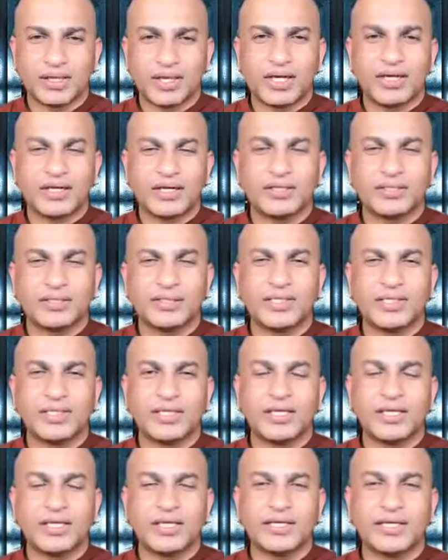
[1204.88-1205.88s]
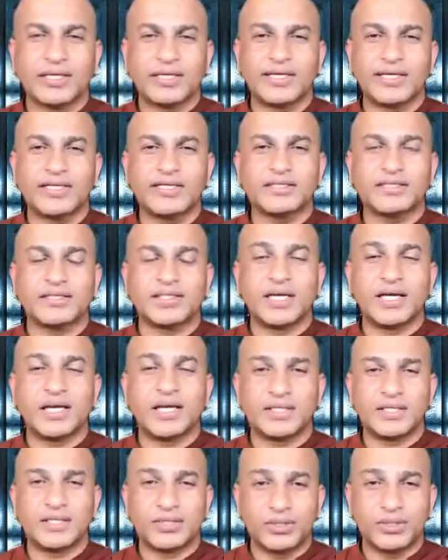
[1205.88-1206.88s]
and thinking it is
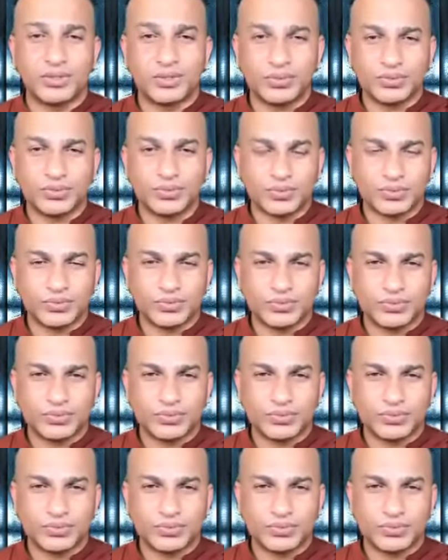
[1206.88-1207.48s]
related to you.